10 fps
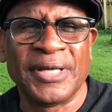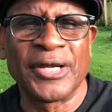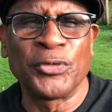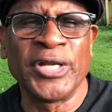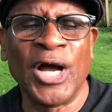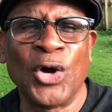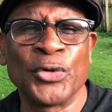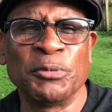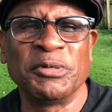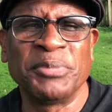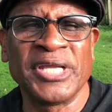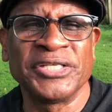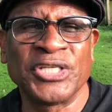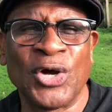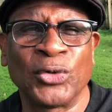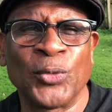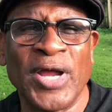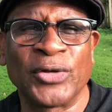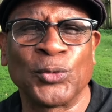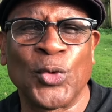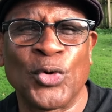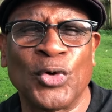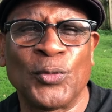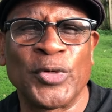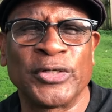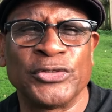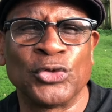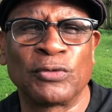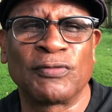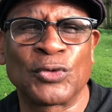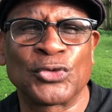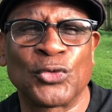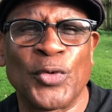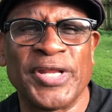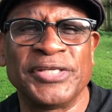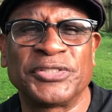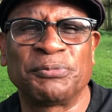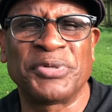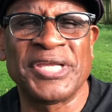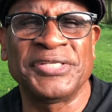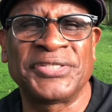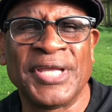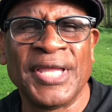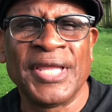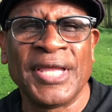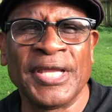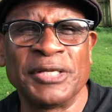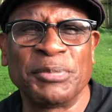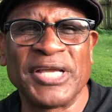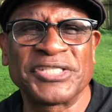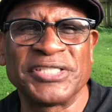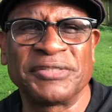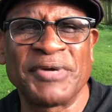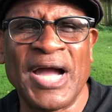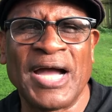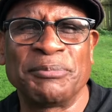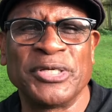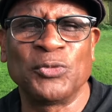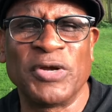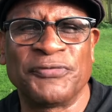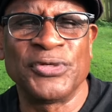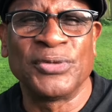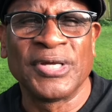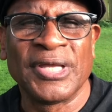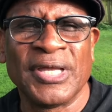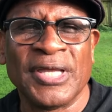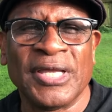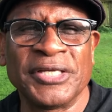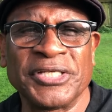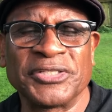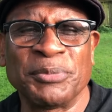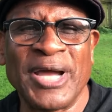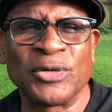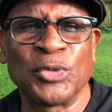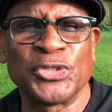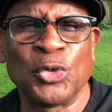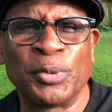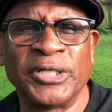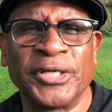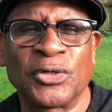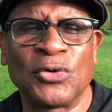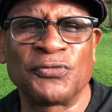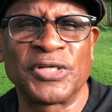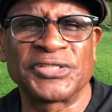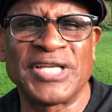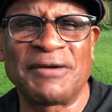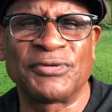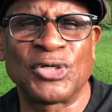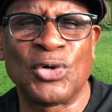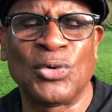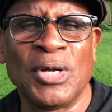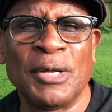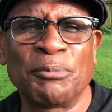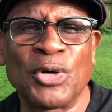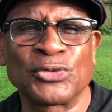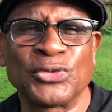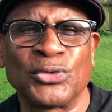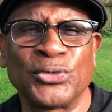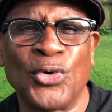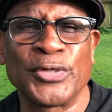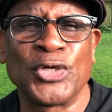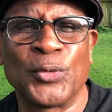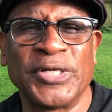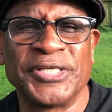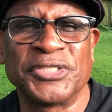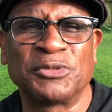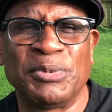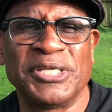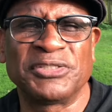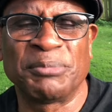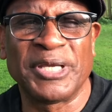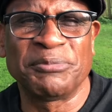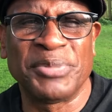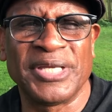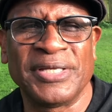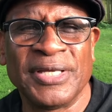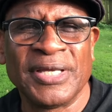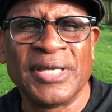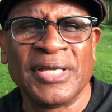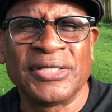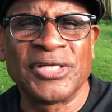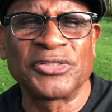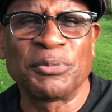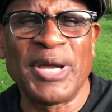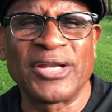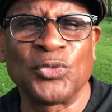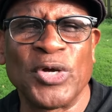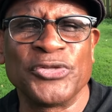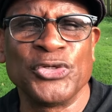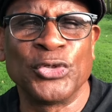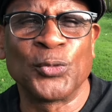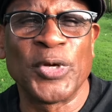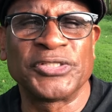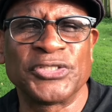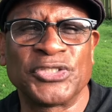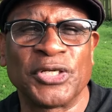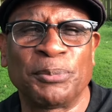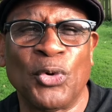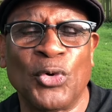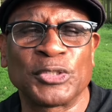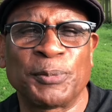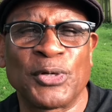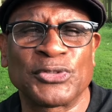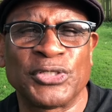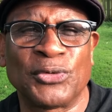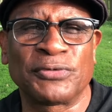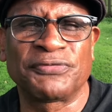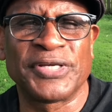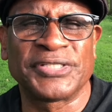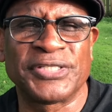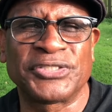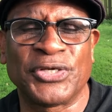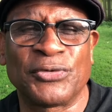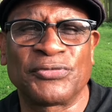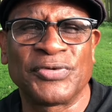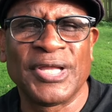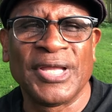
I greet all human beings all around the world with a universal greetings of peace and the blessings of God be with you. It doesn't matter what your political, philosophical, personal, nor your religious beliefs may be. Doesn't matter whether you're the richest to the poorest person on the face of this earth.